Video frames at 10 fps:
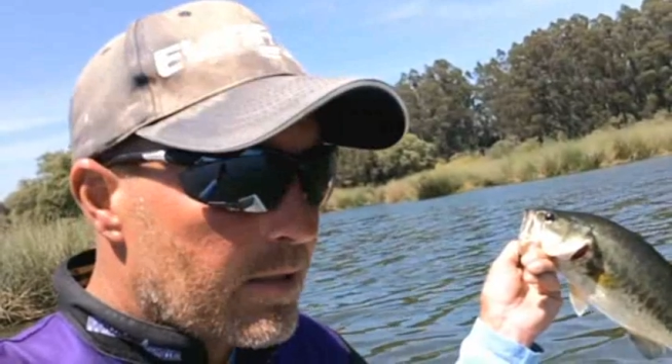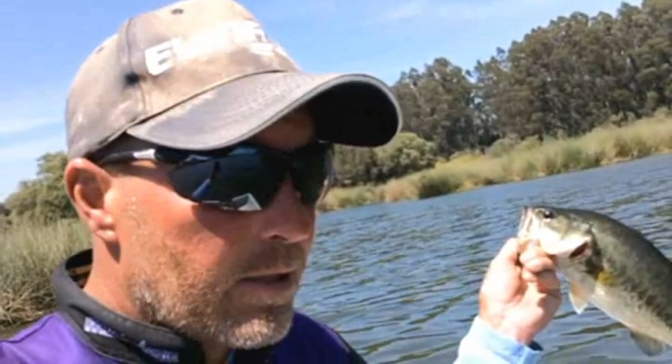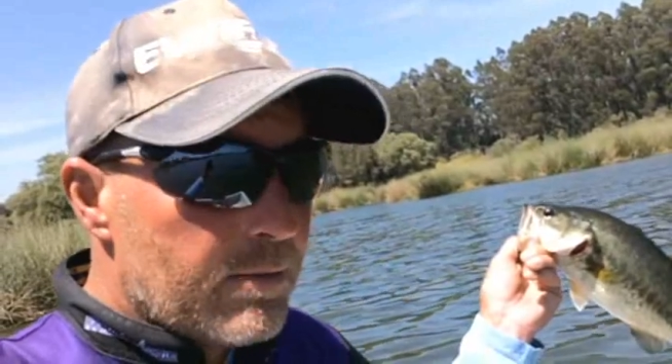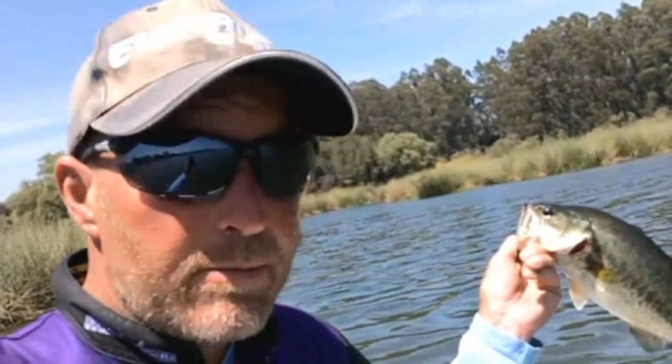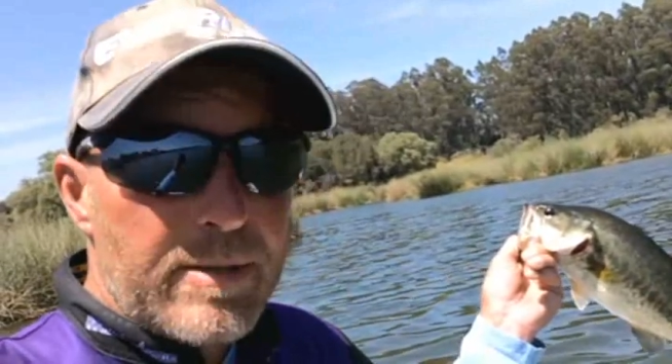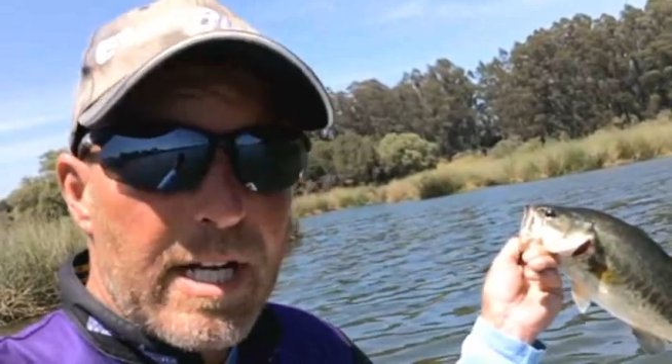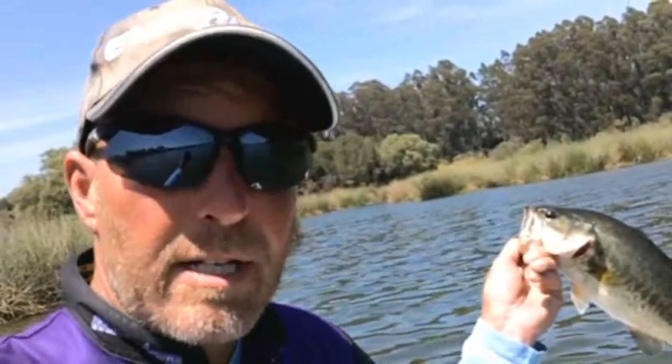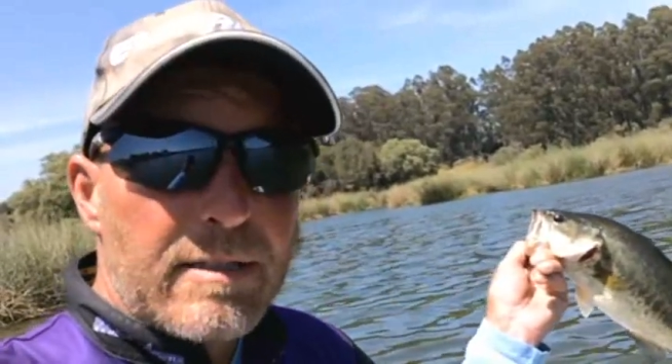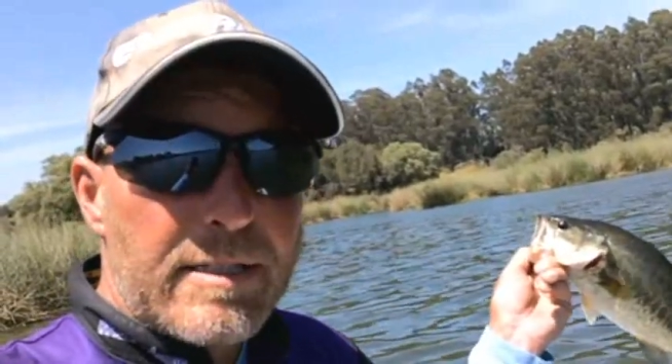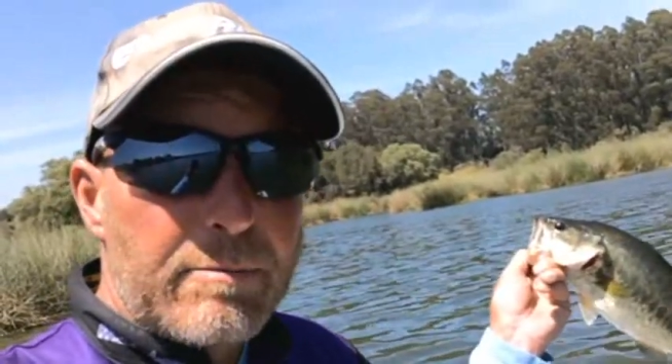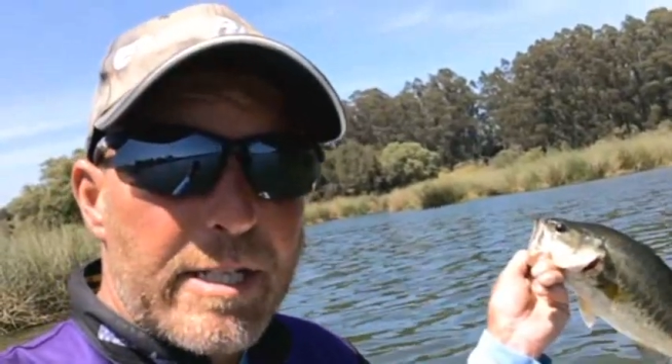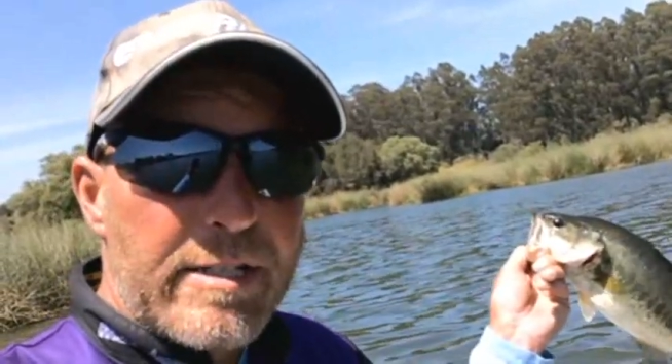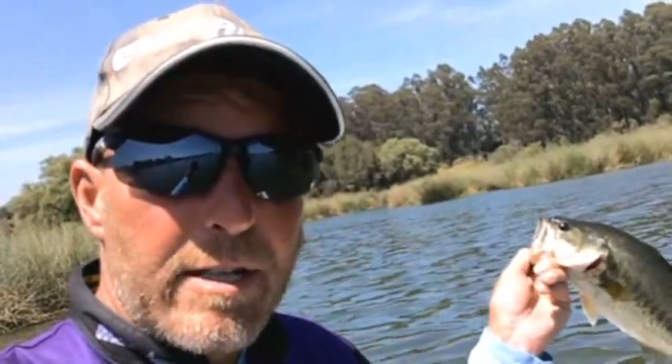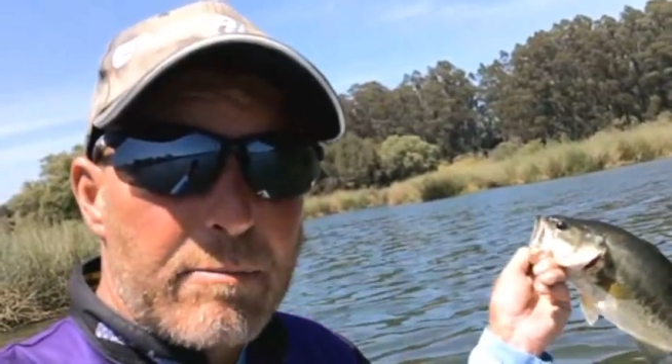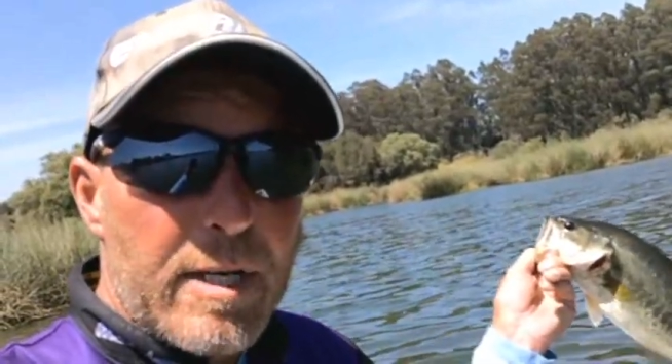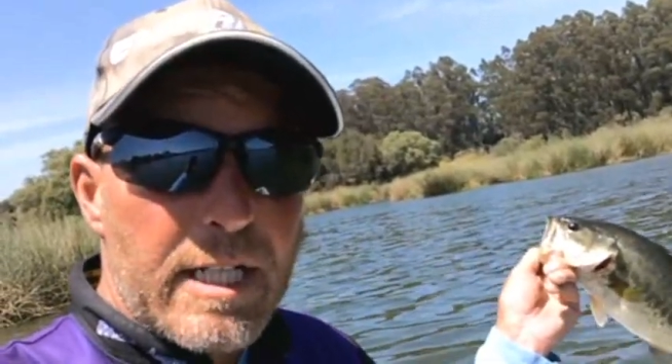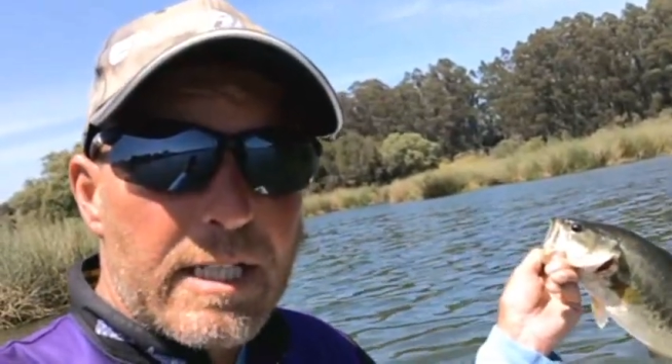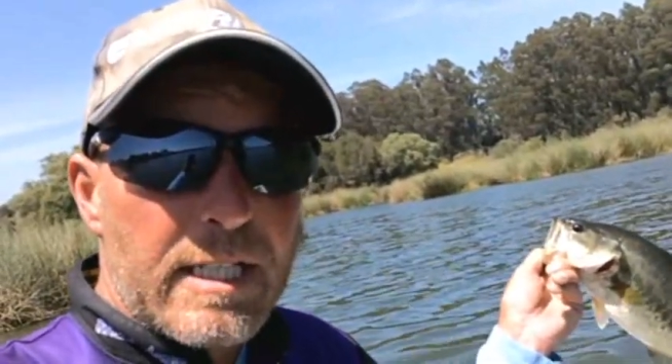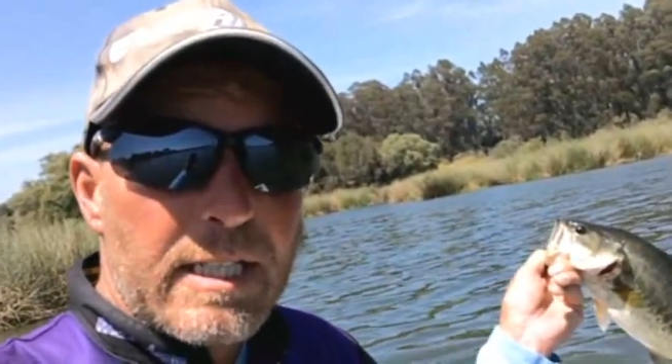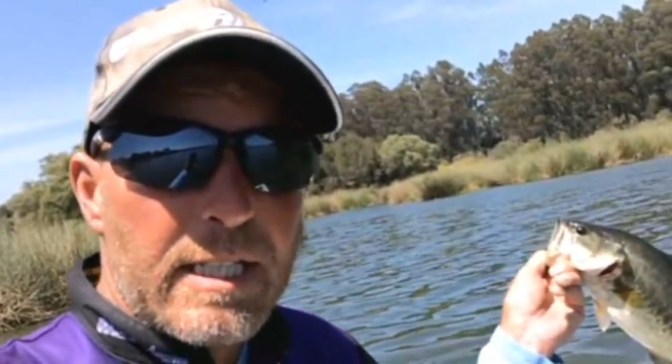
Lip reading: So yeah, at least I'm getting something on it.